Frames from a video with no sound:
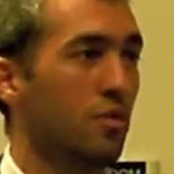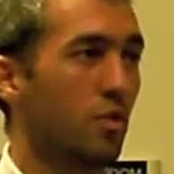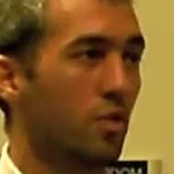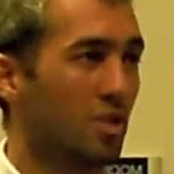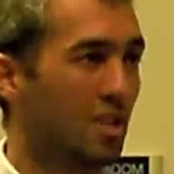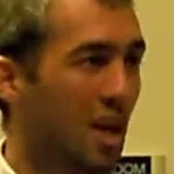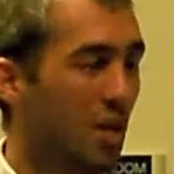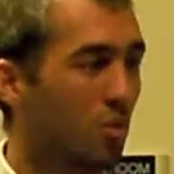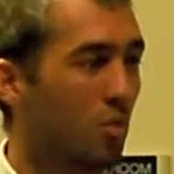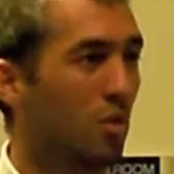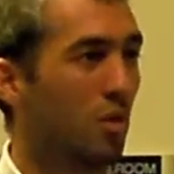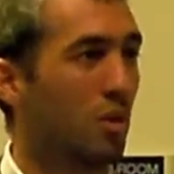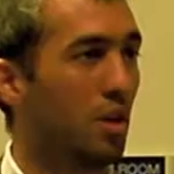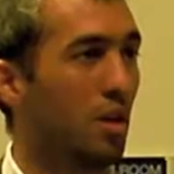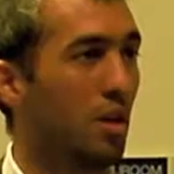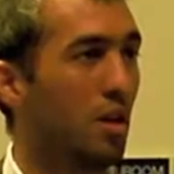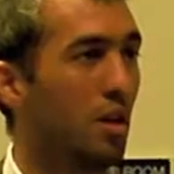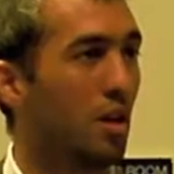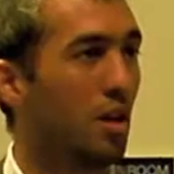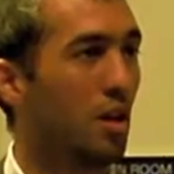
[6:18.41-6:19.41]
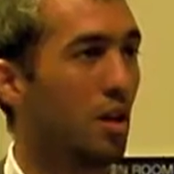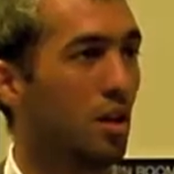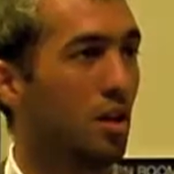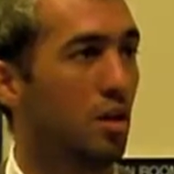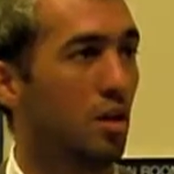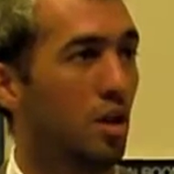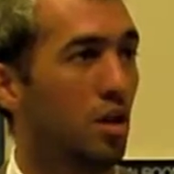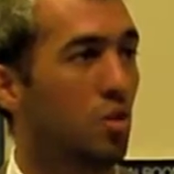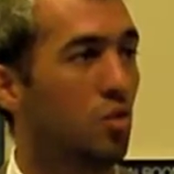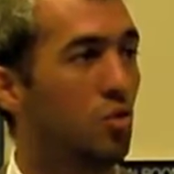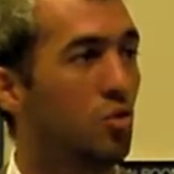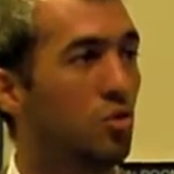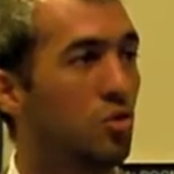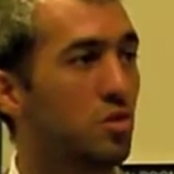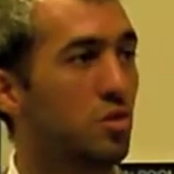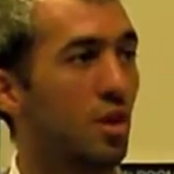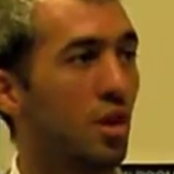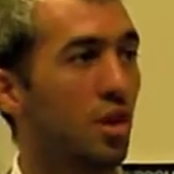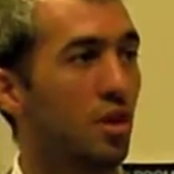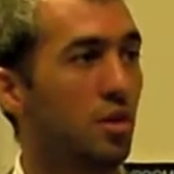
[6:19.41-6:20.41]
For example, the
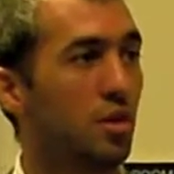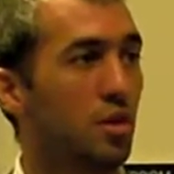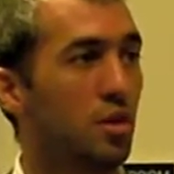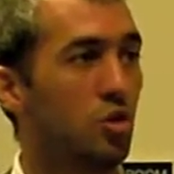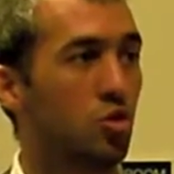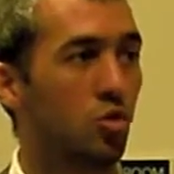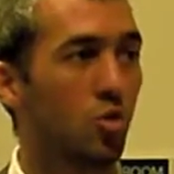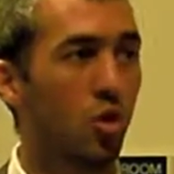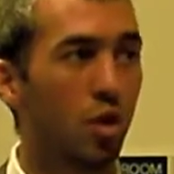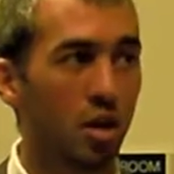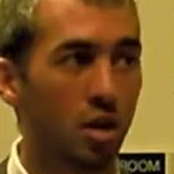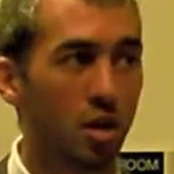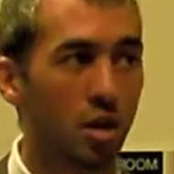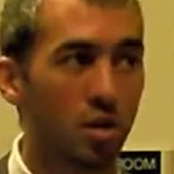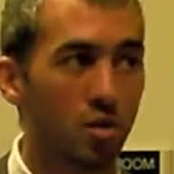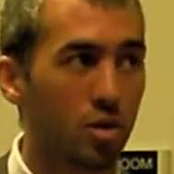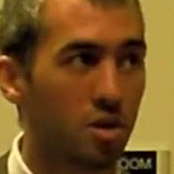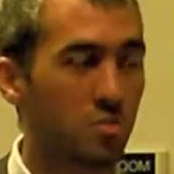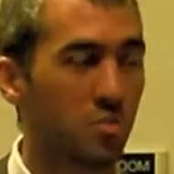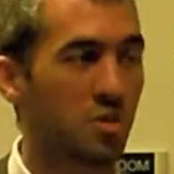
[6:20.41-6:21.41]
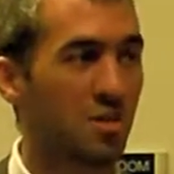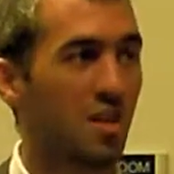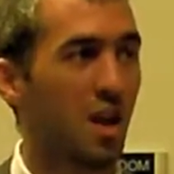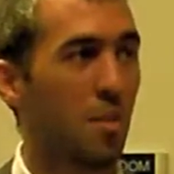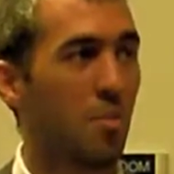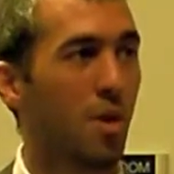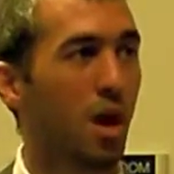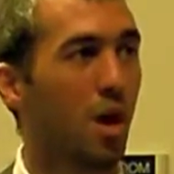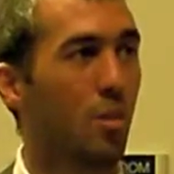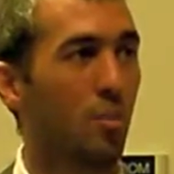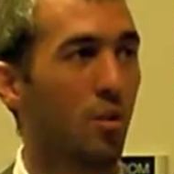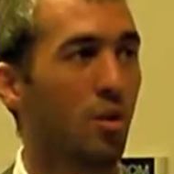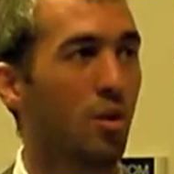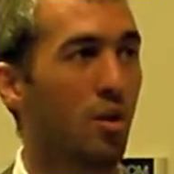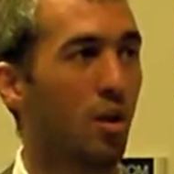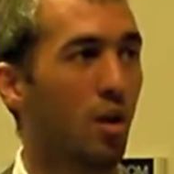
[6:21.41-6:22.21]
accused Detroit Christmas Day bomber.